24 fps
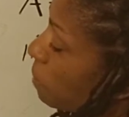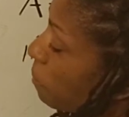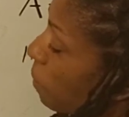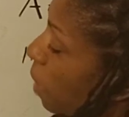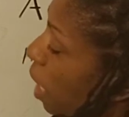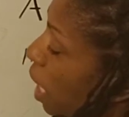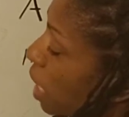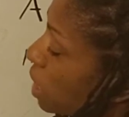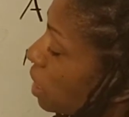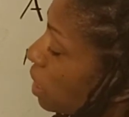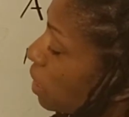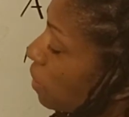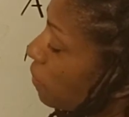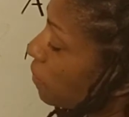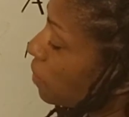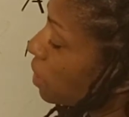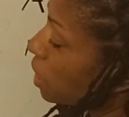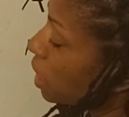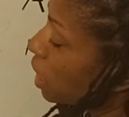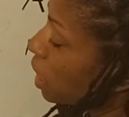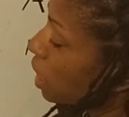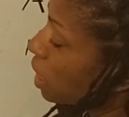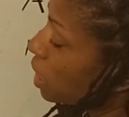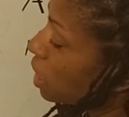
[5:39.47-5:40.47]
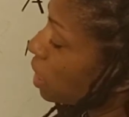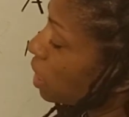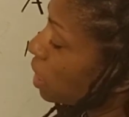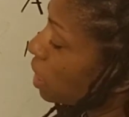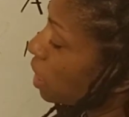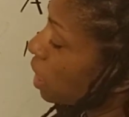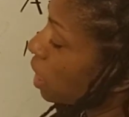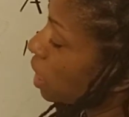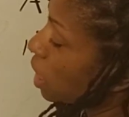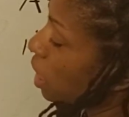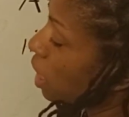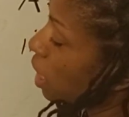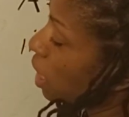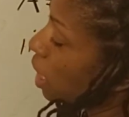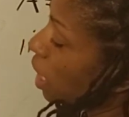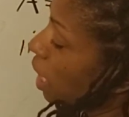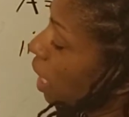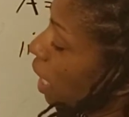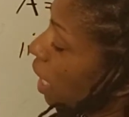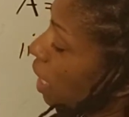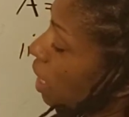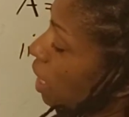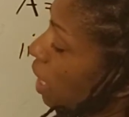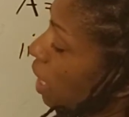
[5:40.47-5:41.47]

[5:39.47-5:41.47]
positive 6. And